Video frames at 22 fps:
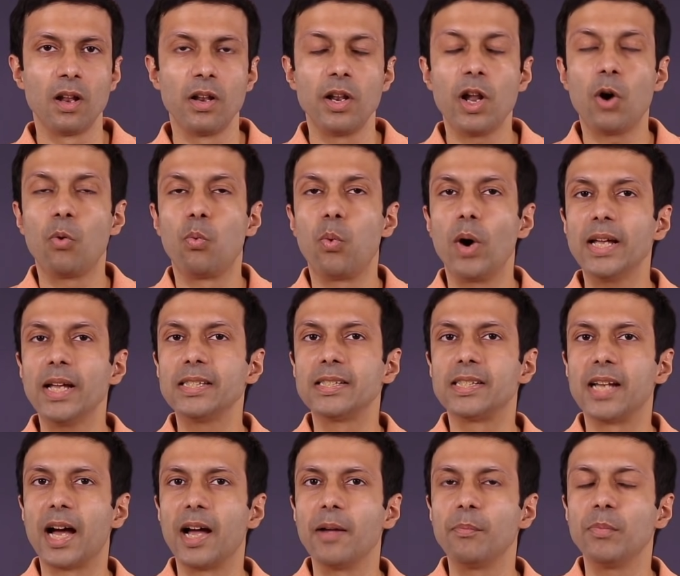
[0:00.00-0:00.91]
Now why is
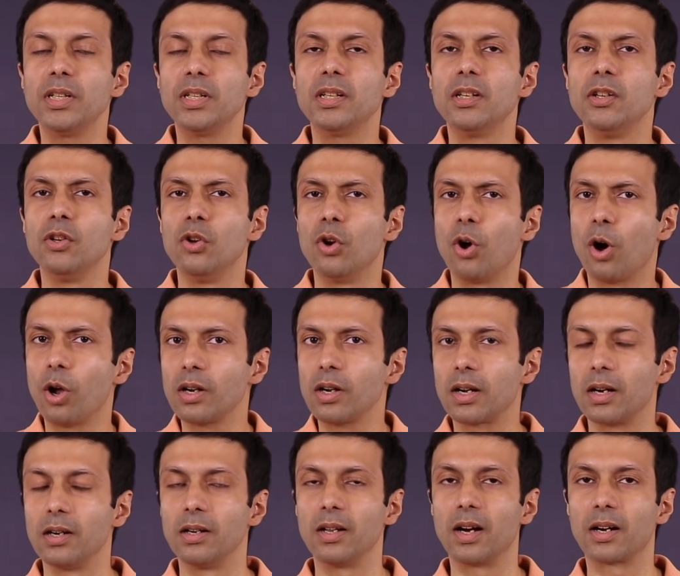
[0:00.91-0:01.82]
diamond a
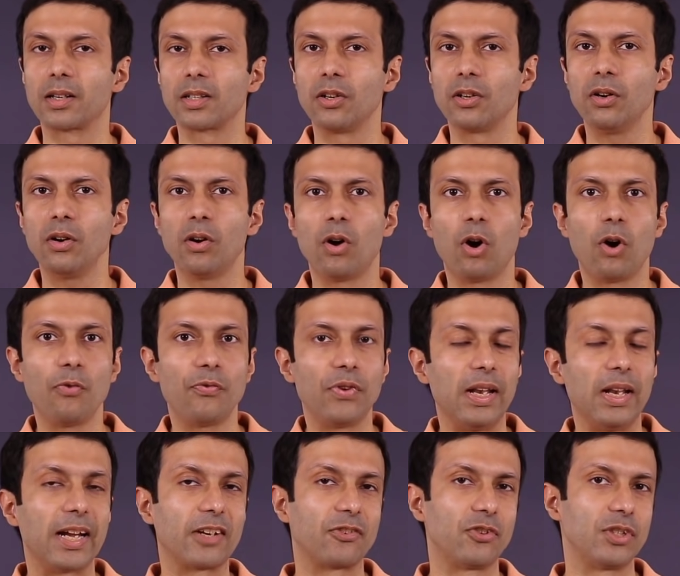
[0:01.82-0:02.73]
non-conductor of
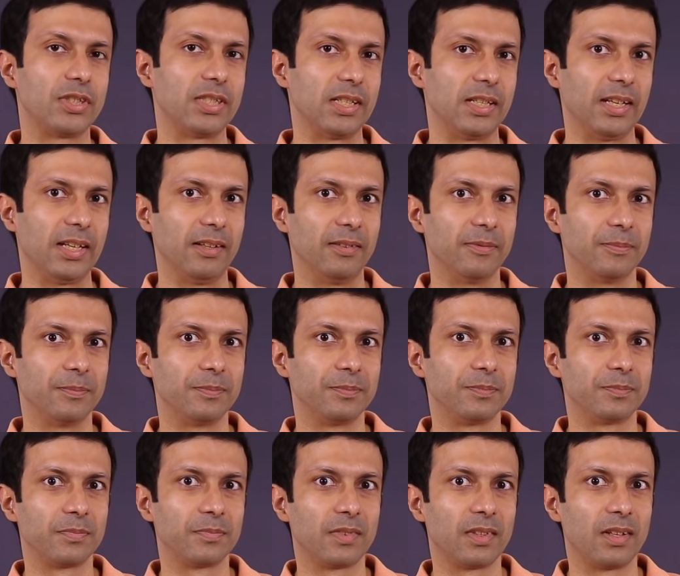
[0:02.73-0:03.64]
electricity?
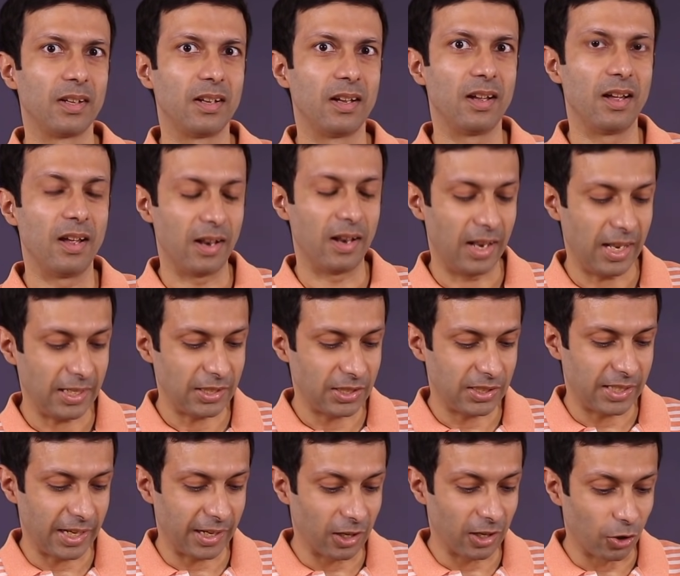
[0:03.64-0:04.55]

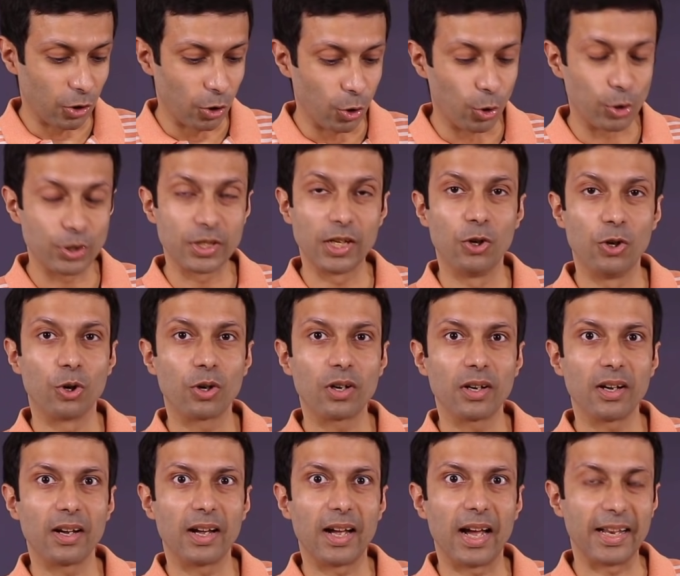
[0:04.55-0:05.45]
Let's take a closer
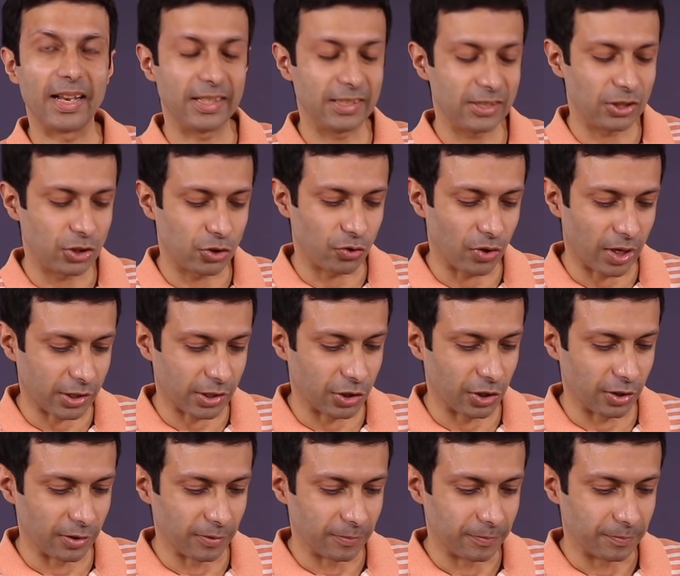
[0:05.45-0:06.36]
look at its
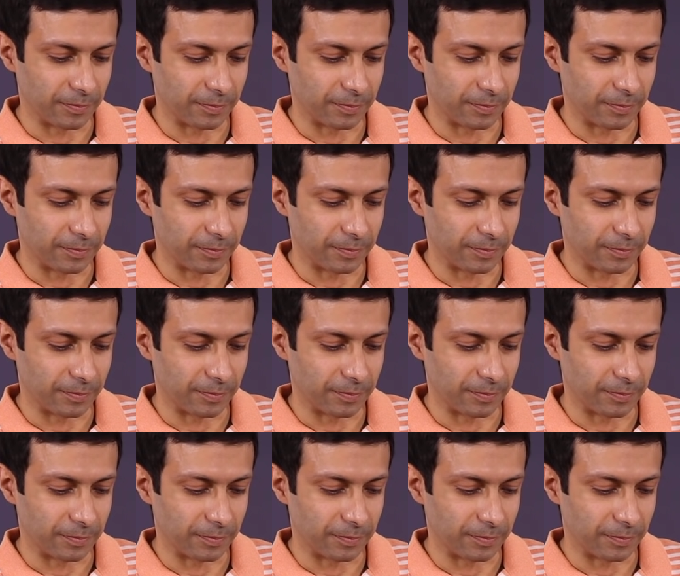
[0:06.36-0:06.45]
structure.